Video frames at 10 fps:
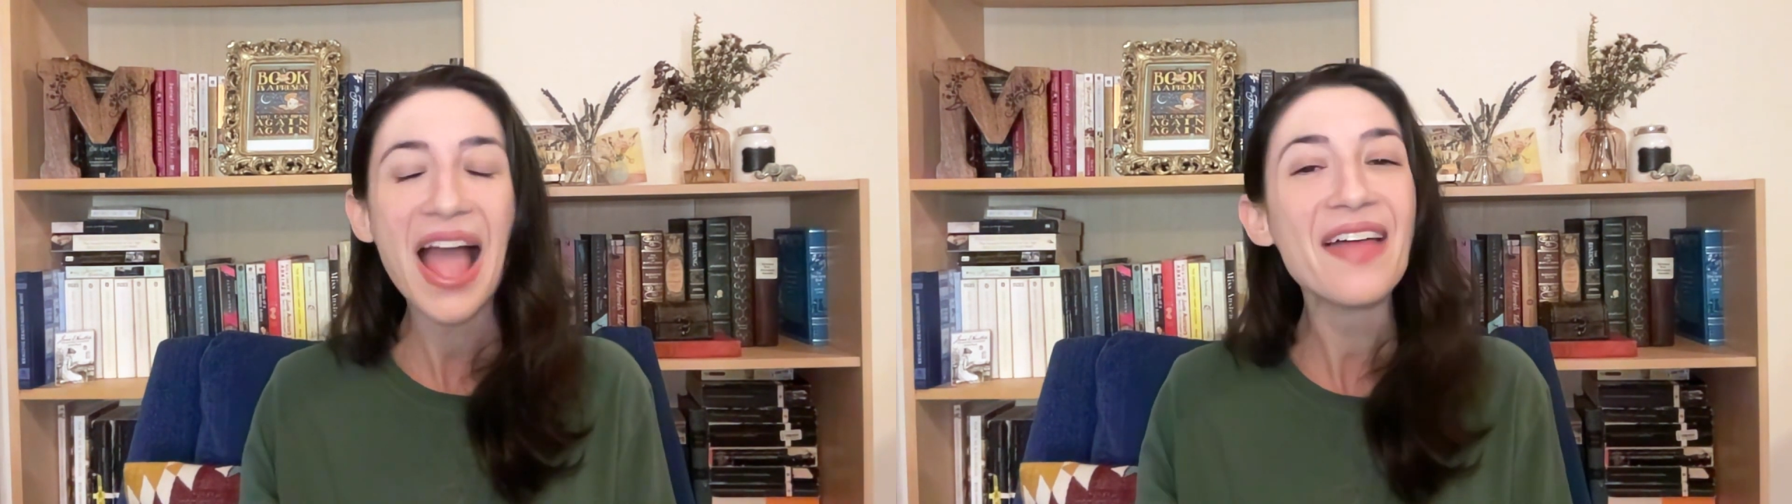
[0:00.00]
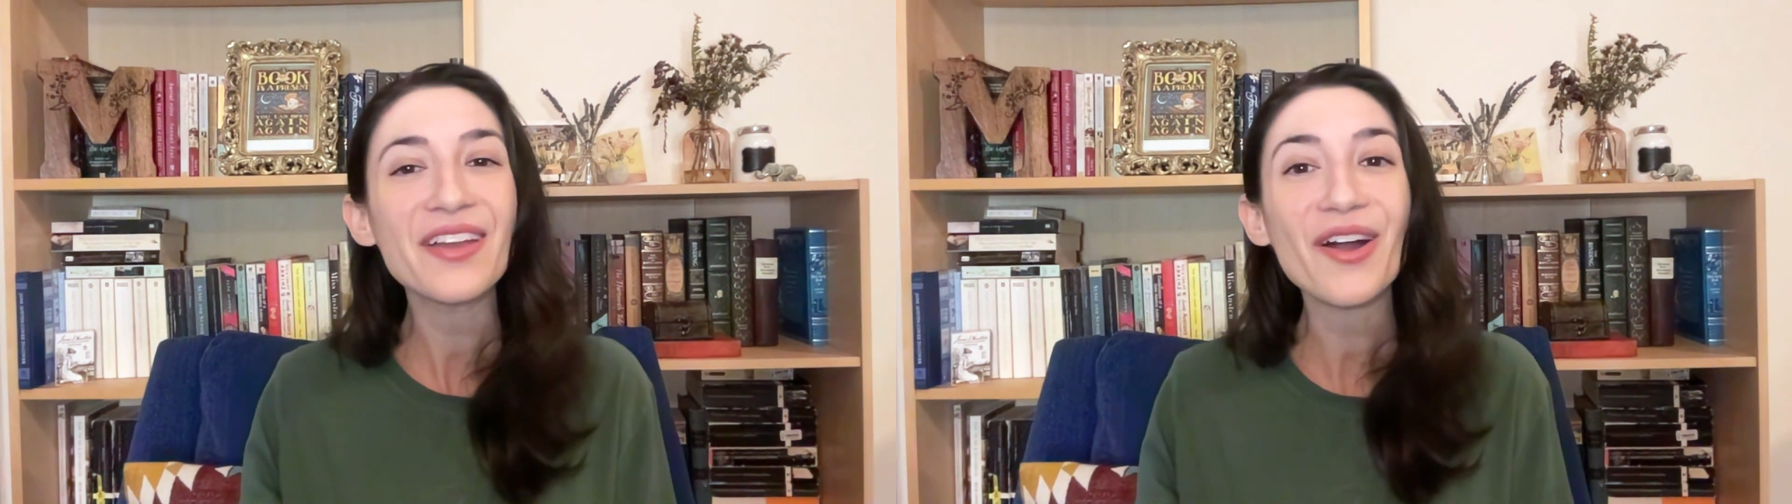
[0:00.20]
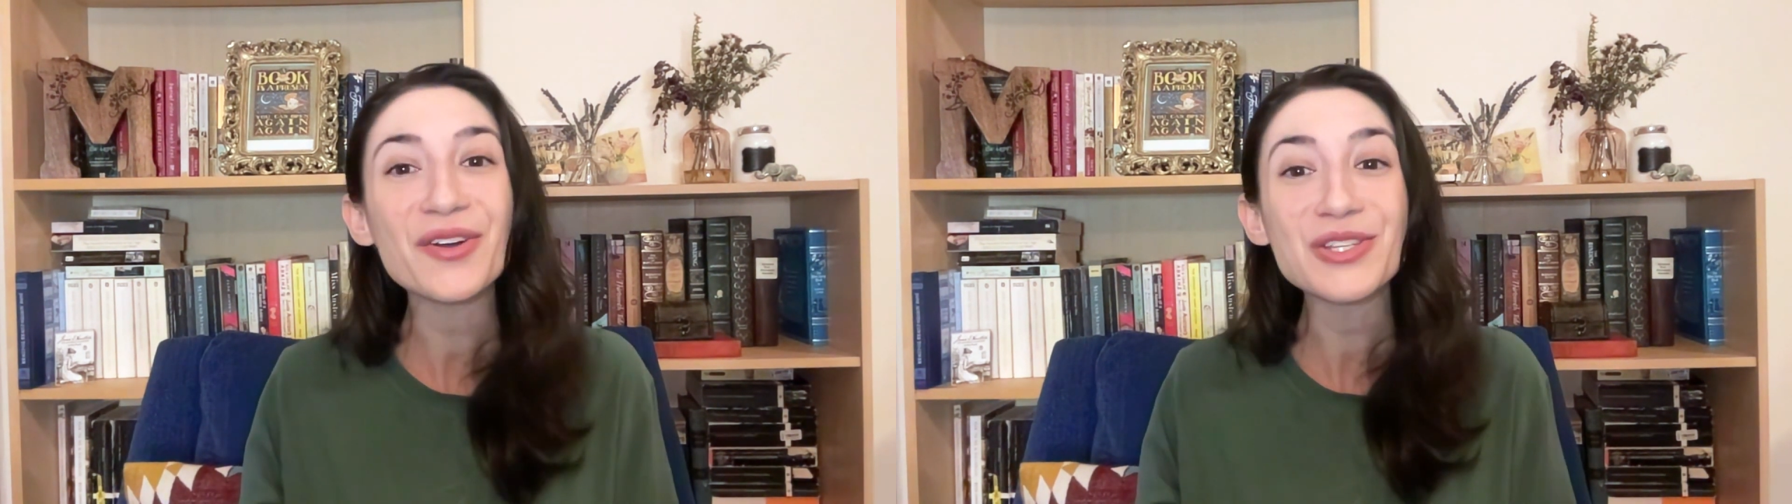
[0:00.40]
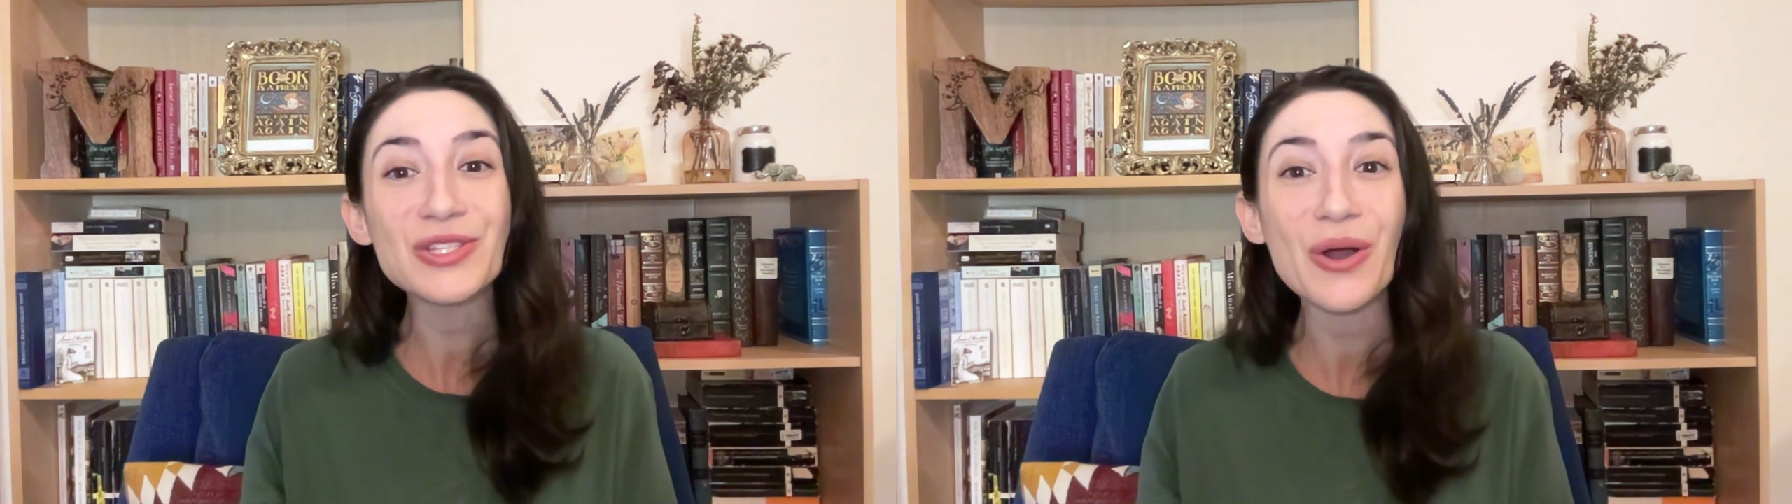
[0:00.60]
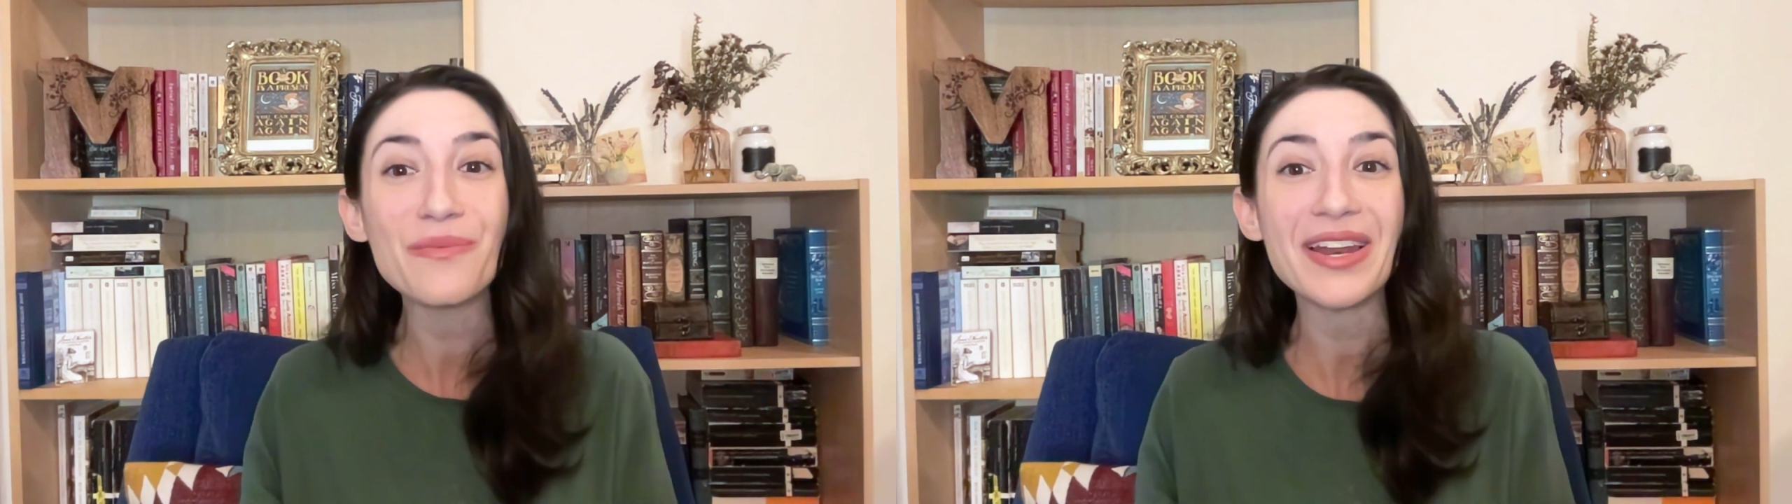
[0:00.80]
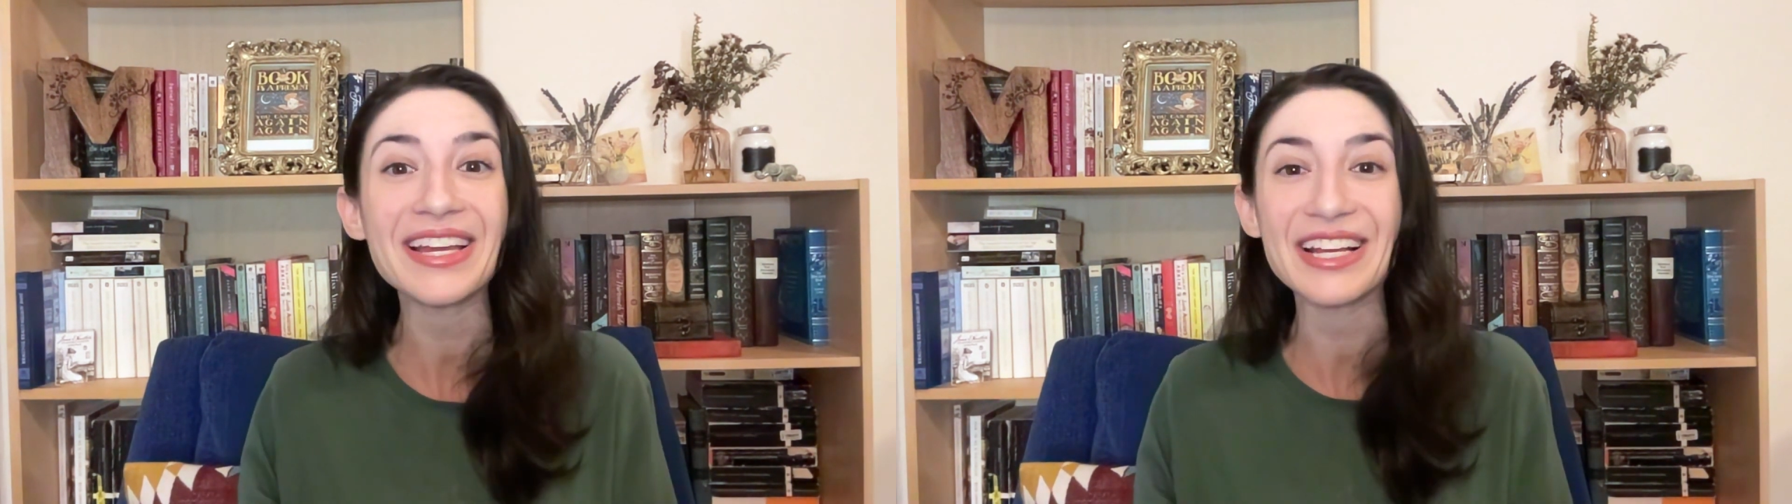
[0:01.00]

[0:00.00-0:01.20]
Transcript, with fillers: And there are so many